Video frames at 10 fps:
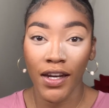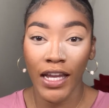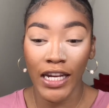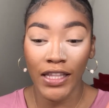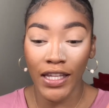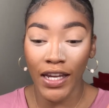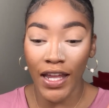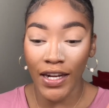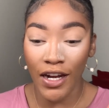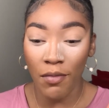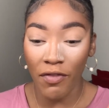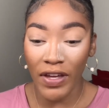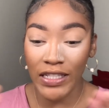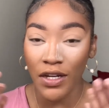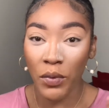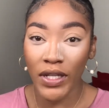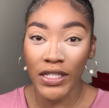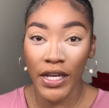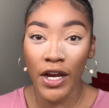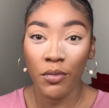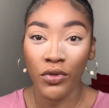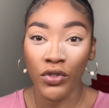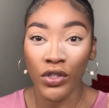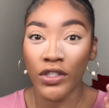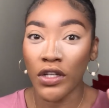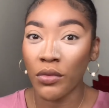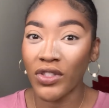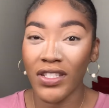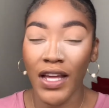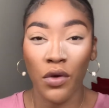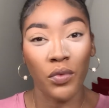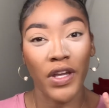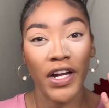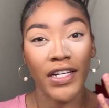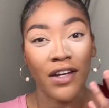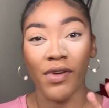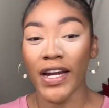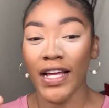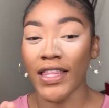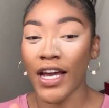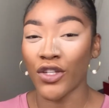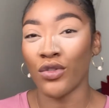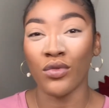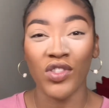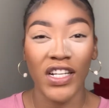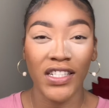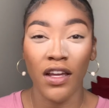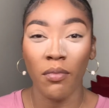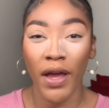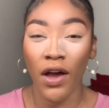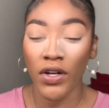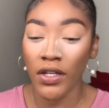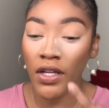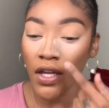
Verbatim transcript: anything like that on my face and it wasn't terrible you know it was just like weird that right after i used that setting powder